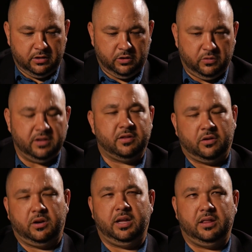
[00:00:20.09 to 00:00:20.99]
you
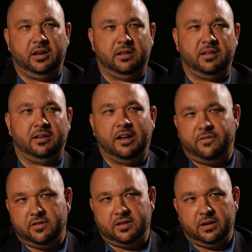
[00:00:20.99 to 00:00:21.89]
disagree that it's a
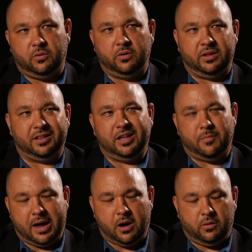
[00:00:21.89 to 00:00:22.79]
deficit or that the
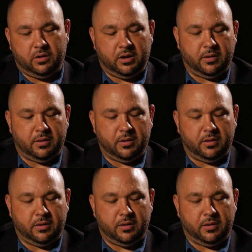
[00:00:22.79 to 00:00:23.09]
amount,